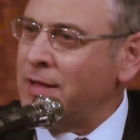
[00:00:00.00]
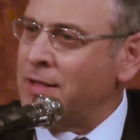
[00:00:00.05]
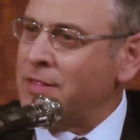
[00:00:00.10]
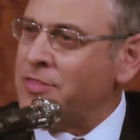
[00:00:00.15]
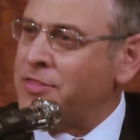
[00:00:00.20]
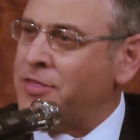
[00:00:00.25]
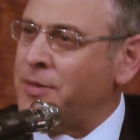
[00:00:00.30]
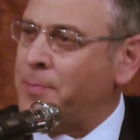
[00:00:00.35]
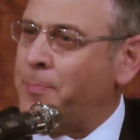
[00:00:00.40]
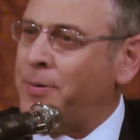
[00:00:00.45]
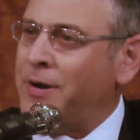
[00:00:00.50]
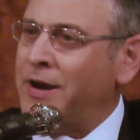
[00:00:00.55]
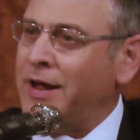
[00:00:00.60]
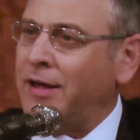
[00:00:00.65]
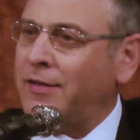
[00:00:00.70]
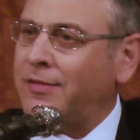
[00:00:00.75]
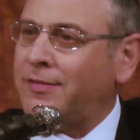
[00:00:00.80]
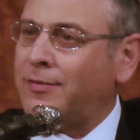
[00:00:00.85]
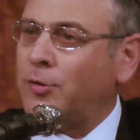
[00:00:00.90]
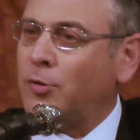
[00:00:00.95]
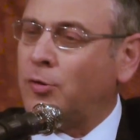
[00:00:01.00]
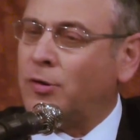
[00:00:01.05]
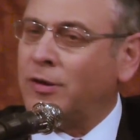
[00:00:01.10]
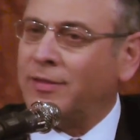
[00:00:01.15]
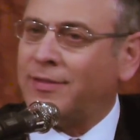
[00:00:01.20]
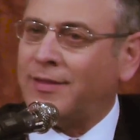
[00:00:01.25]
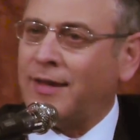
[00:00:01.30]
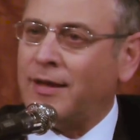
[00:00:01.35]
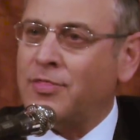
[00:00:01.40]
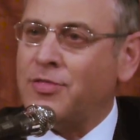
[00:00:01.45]
the place, you can
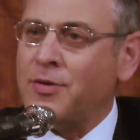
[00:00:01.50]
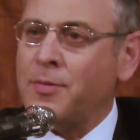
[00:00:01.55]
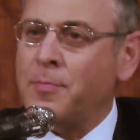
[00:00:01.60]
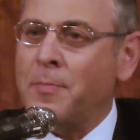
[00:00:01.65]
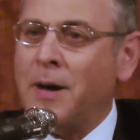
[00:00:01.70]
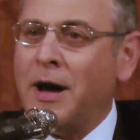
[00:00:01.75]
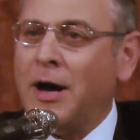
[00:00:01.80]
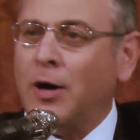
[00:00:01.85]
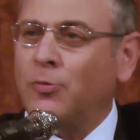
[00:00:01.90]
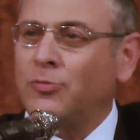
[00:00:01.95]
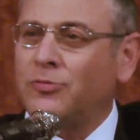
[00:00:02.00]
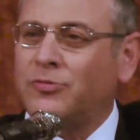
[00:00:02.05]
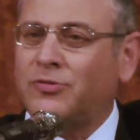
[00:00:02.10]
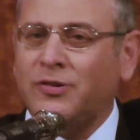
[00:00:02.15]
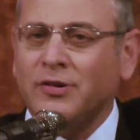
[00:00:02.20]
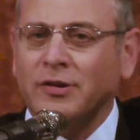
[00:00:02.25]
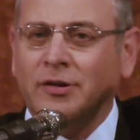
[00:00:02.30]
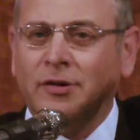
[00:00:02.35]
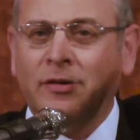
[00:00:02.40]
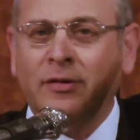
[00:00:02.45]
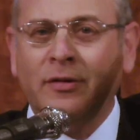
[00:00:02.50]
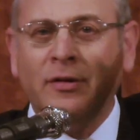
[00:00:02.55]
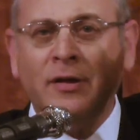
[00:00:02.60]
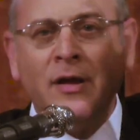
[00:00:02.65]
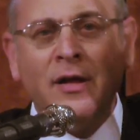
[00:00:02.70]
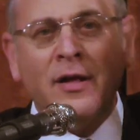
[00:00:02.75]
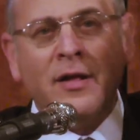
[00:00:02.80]
say, the mountain